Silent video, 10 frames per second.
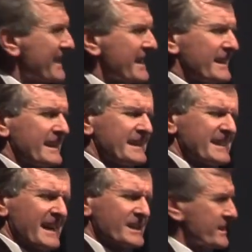then it
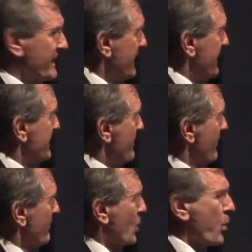actually is
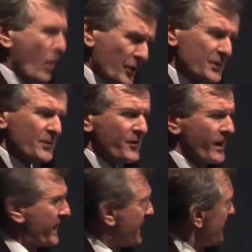
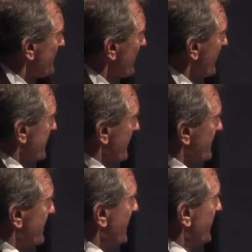quantifying as I've
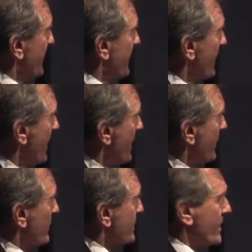said here,
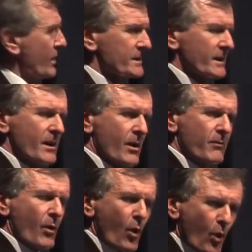the result
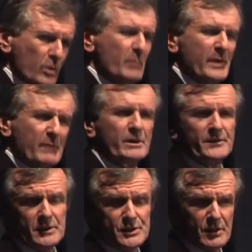of all the people in
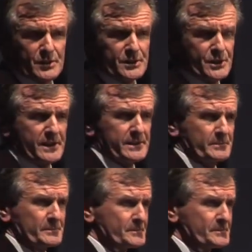the construction chain,